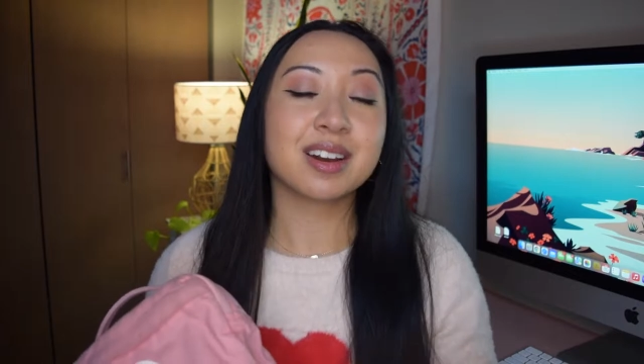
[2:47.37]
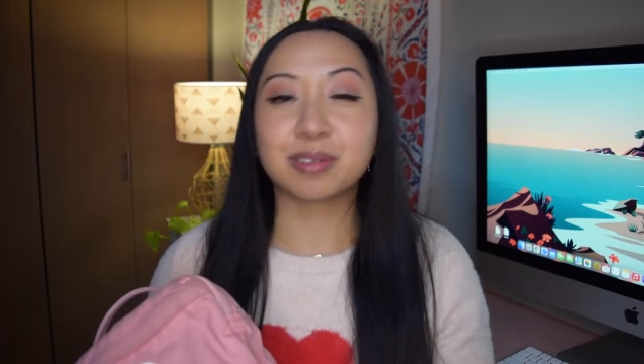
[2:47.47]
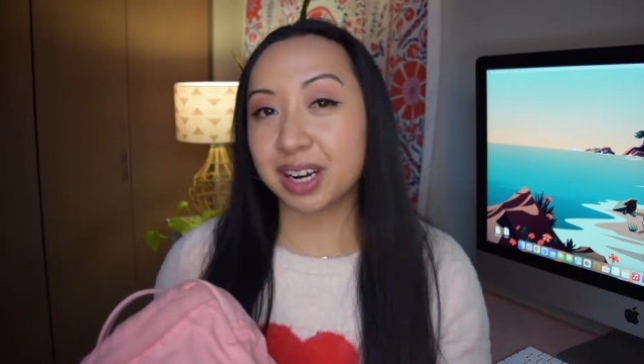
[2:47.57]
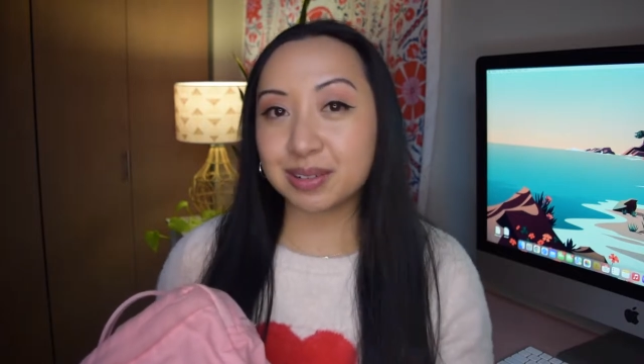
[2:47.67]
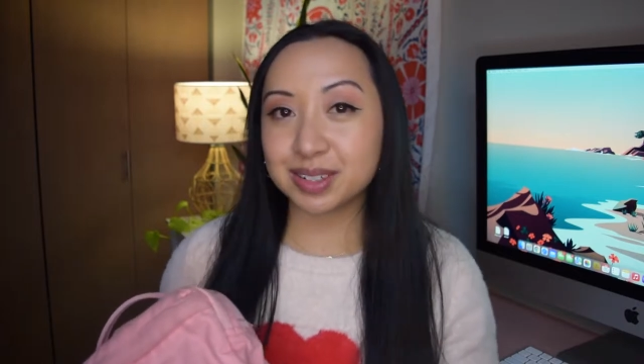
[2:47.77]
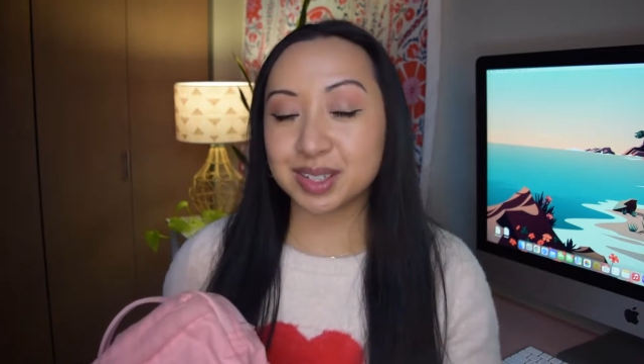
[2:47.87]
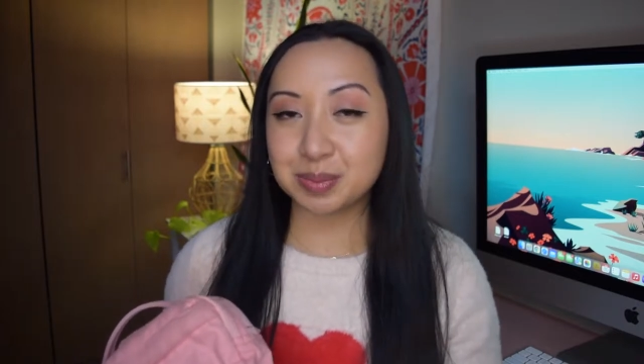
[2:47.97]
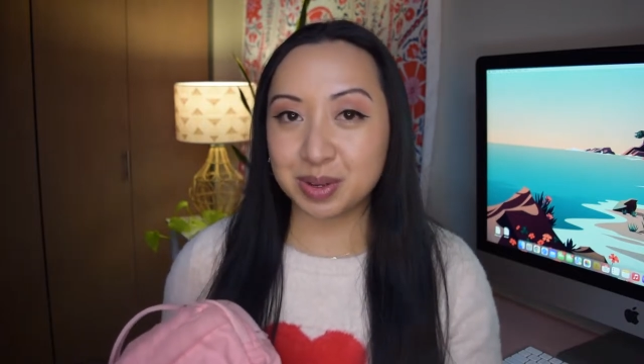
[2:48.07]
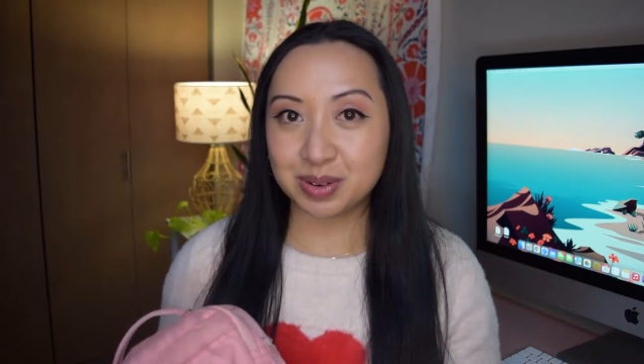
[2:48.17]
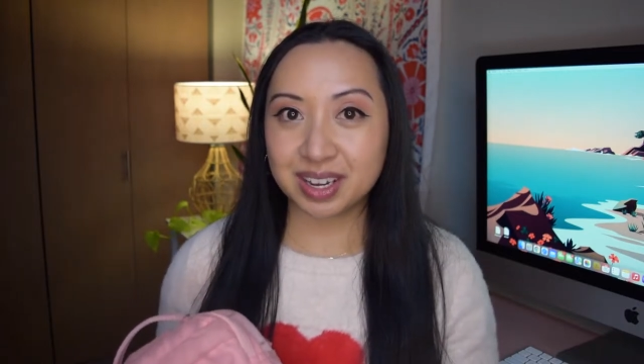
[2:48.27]
when I was
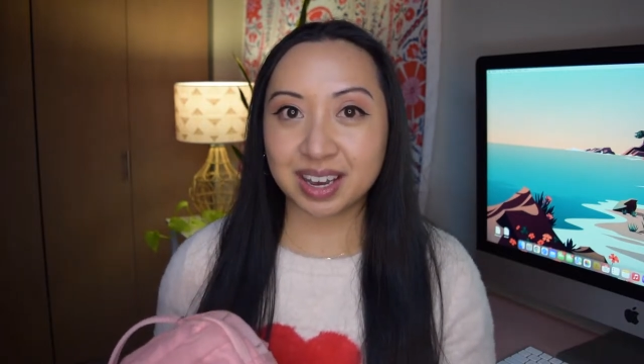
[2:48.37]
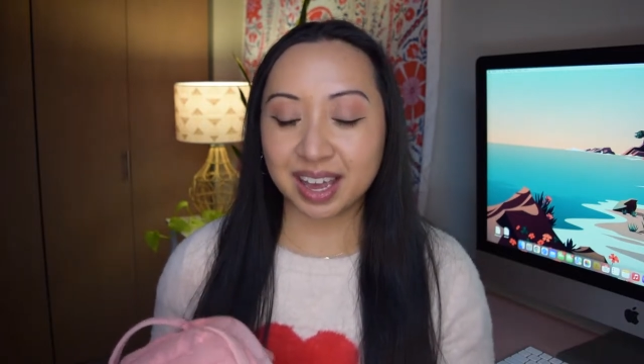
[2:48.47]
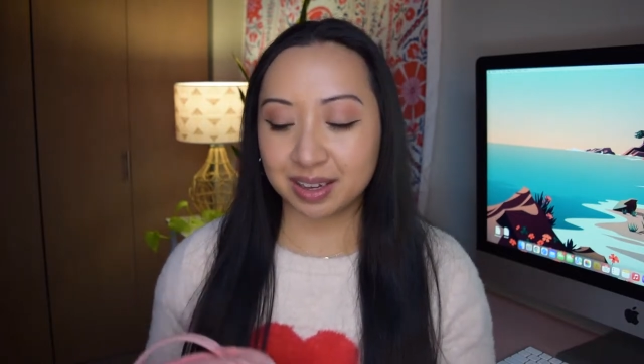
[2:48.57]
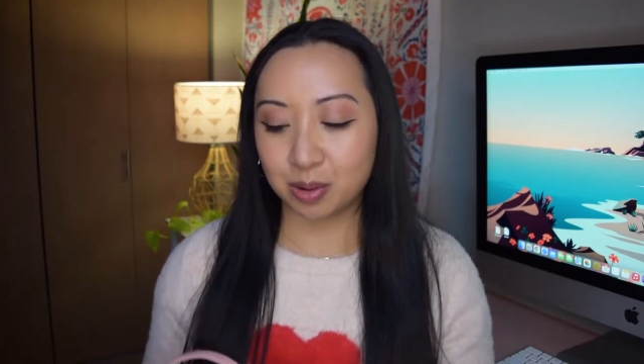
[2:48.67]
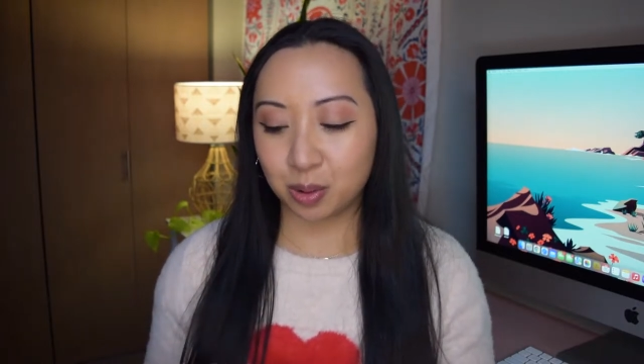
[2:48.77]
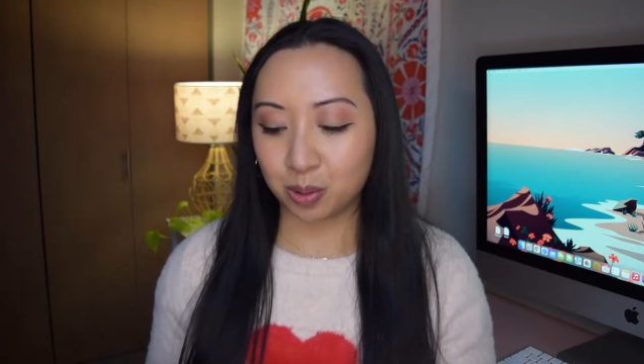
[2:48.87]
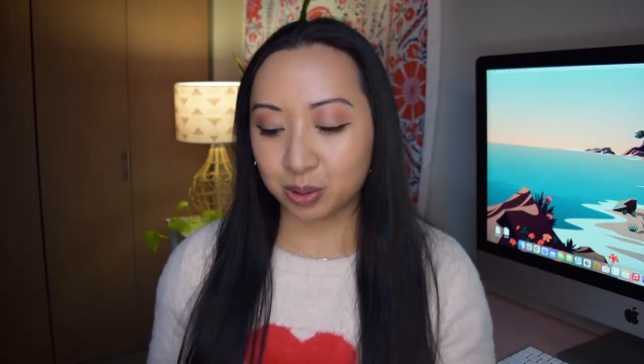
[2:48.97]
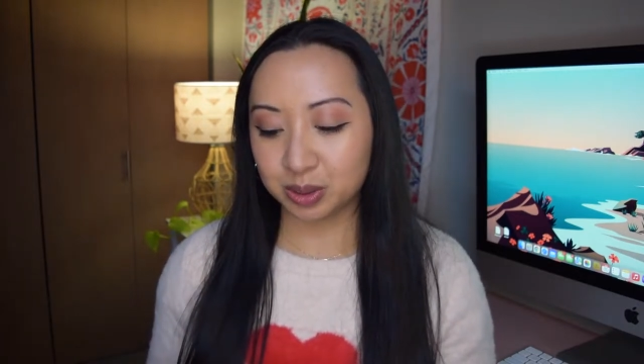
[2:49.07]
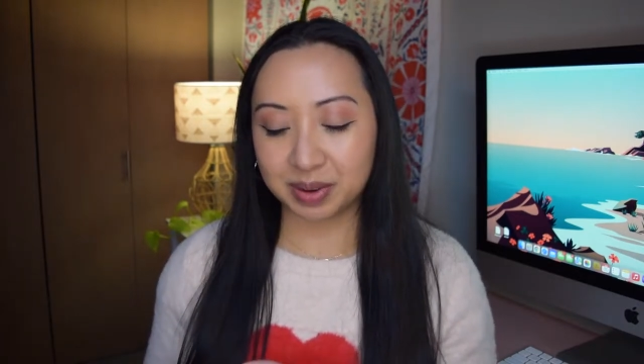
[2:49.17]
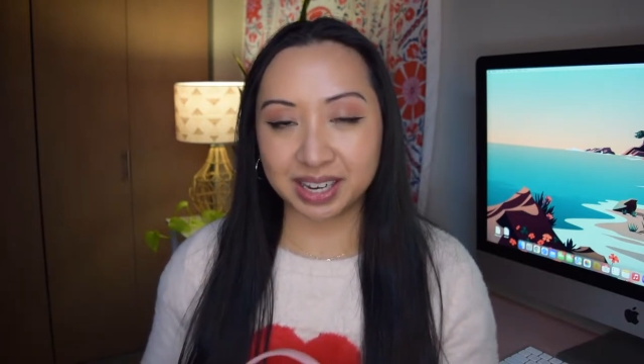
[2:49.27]
commuting, I can
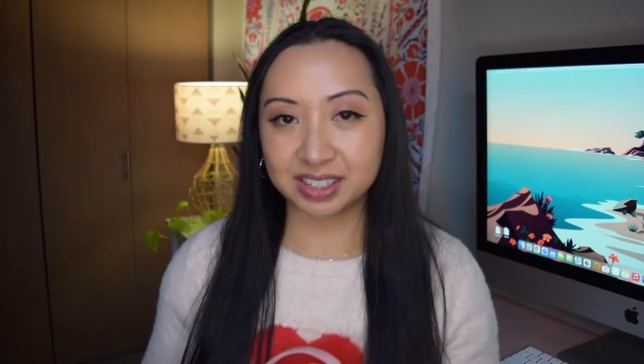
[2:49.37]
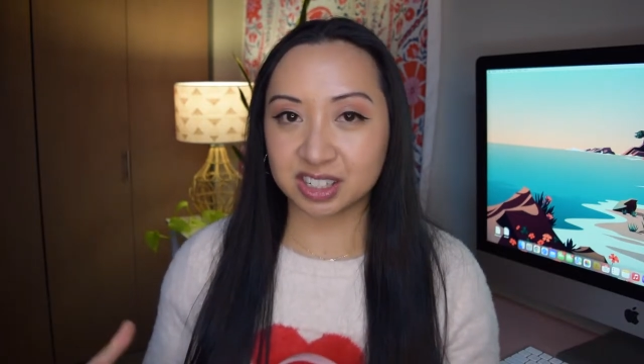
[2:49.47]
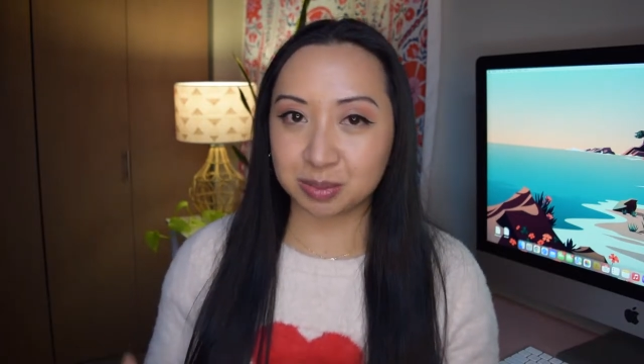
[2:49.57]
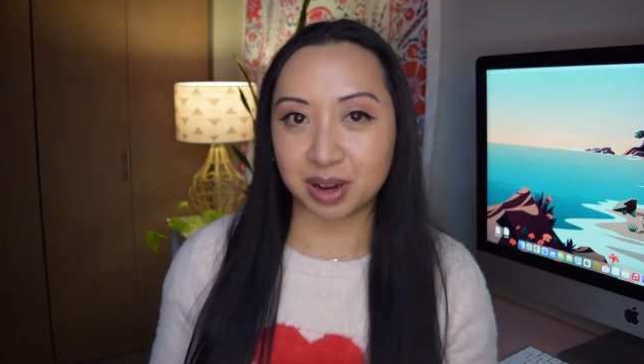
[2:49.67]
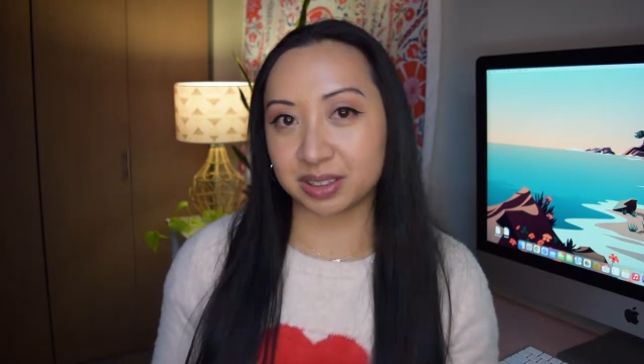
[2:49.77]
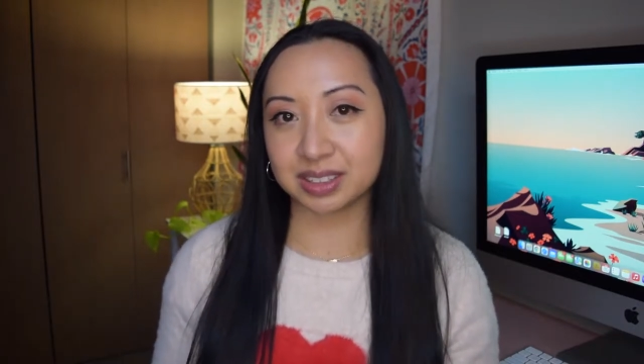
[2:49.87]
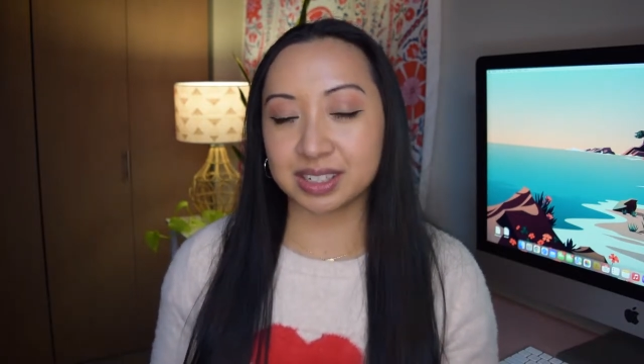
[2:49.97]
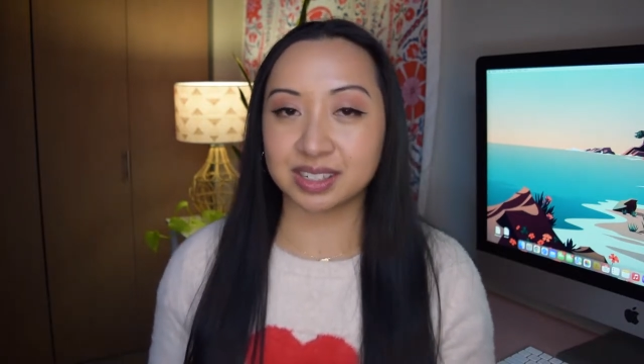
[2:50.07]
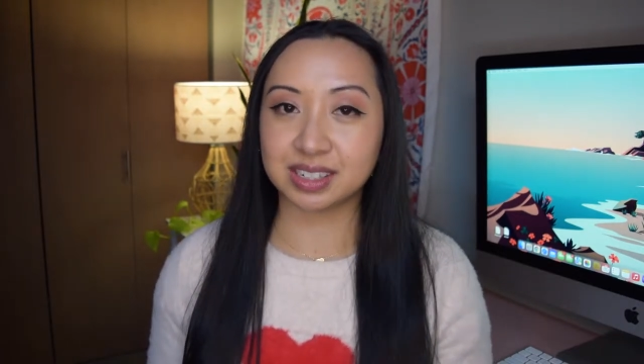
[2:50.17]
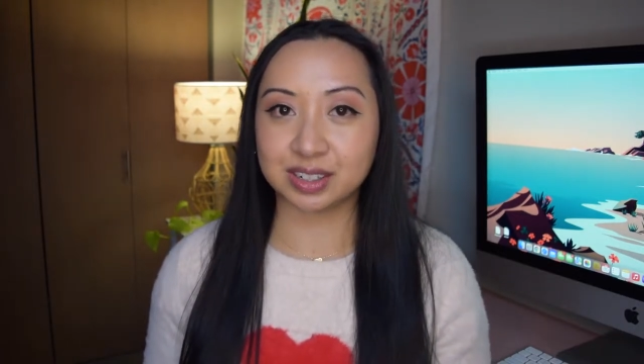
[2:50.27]
hold my smaller
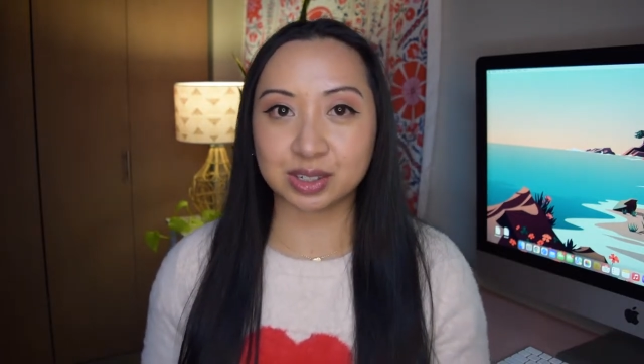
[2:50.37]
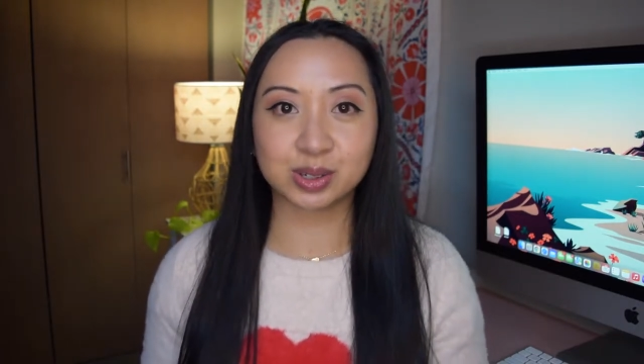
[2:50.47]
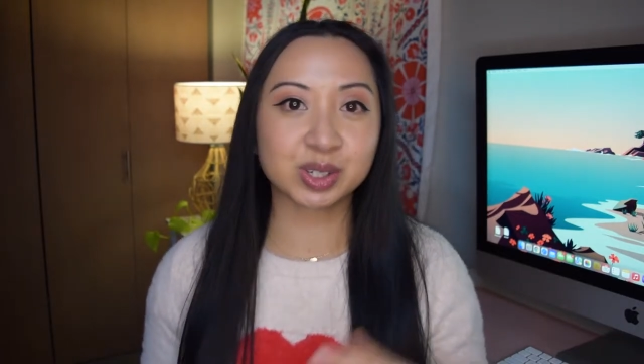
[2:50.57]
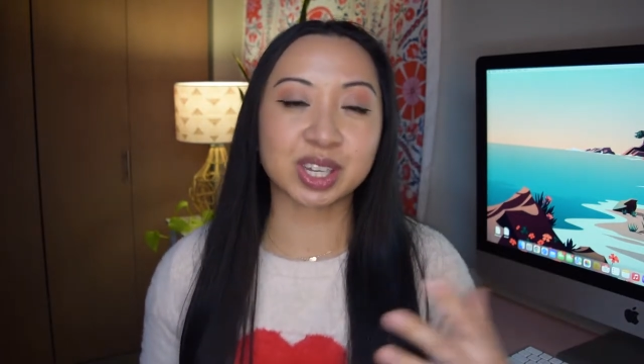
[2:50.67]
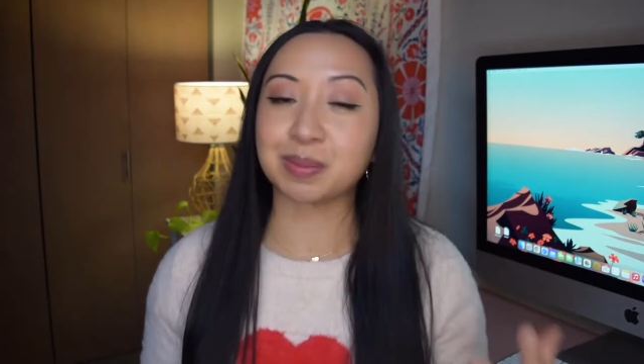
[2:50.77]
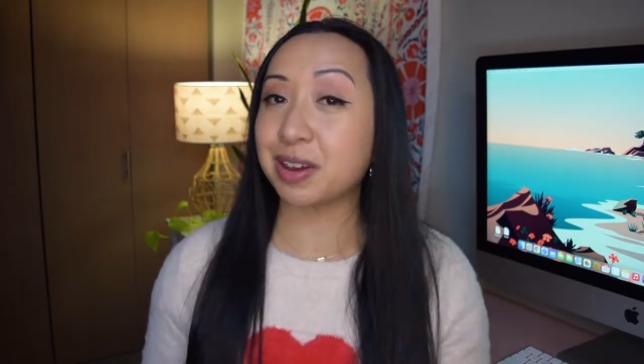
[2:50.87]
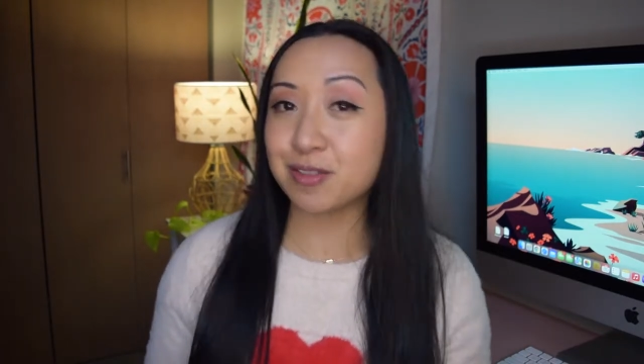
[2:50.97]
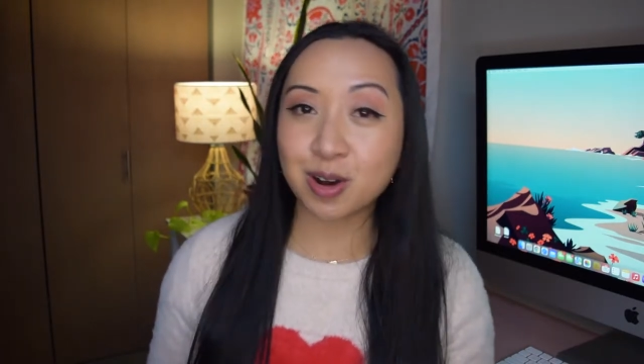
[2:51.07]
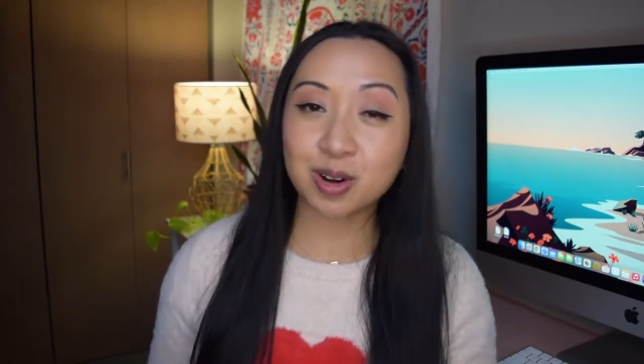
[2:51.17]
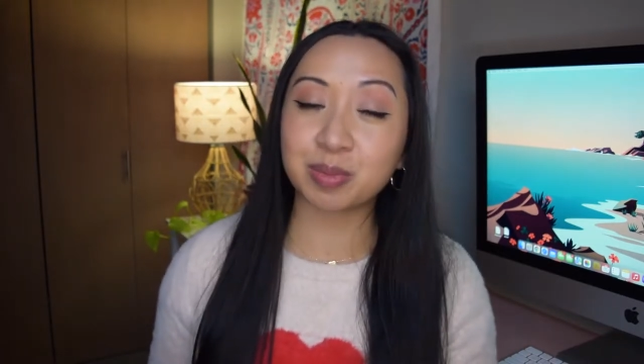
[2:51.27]
essentials like my phone,